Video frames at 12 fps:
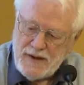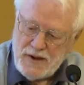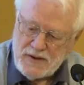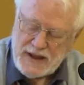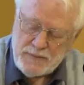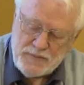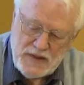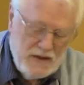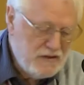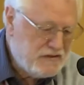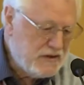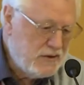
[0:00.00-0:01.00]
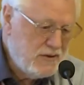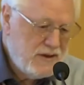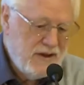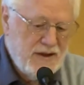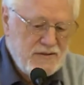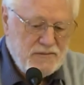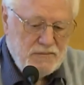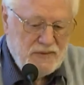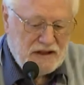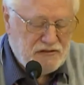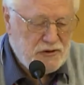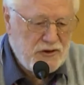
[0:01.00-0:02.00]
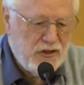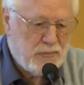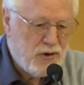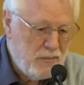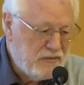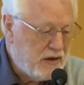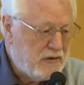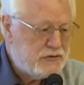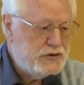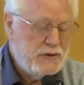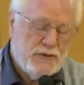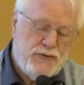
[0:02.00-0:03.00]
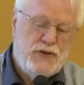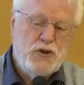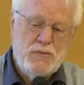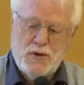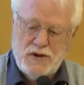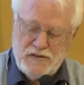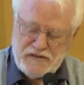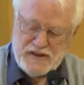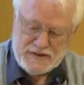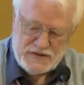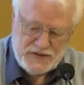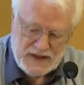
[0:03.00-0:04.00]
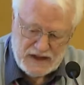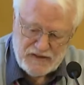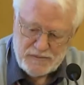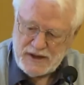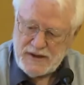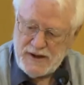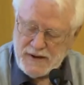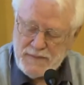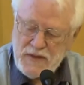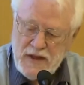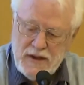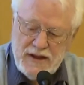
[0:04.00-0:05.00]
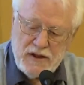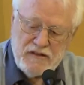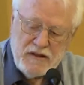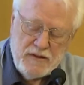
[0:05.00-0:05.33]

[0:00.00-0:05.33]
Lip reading: Okay. So that's sort of the problem there. I'll show you a few more such things, but here. Now,